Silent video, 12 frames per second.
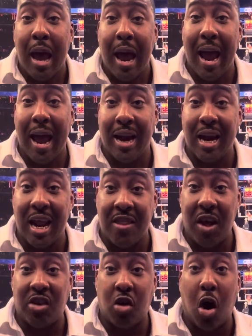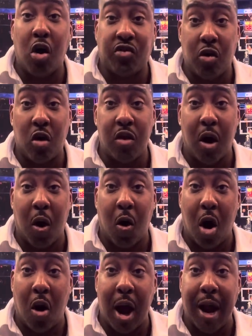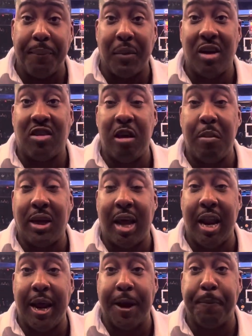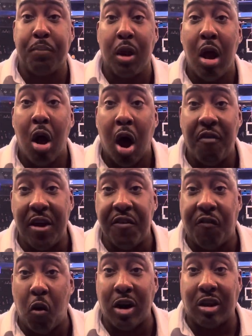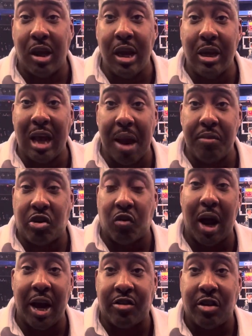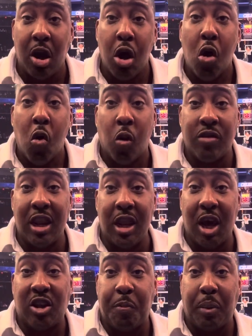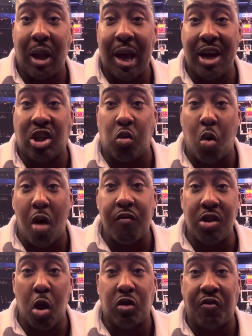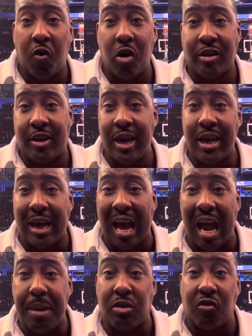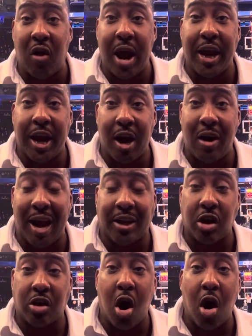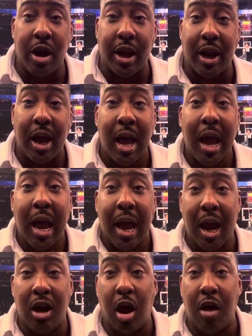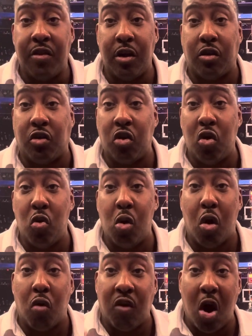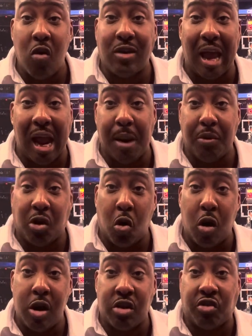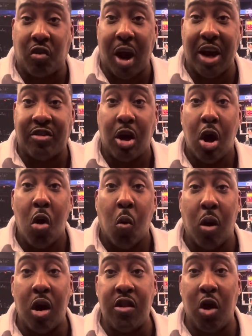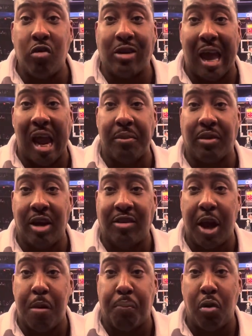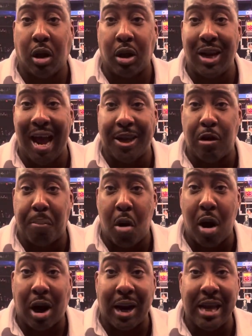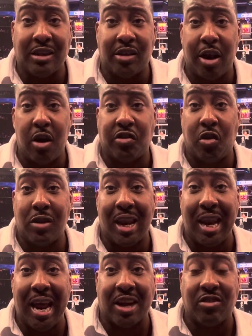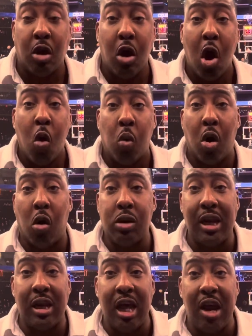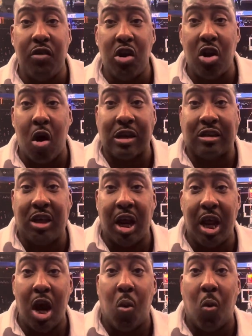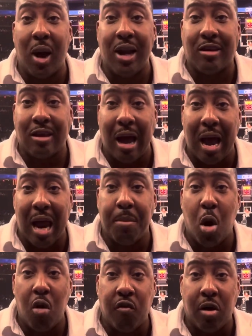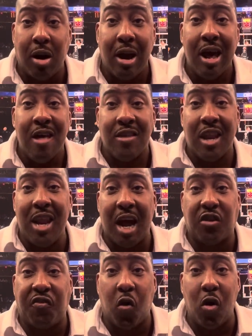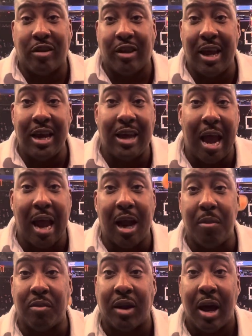And this also, though, all right, is the beginning of a 14 game stretch where the Knicks play 12 of those 14 games right here at the Garden. And of the two road games during the stretch, one of those games is in Brooklyn at the Barclays Center. So the Knicks will only leave New York City one time over the next 14 games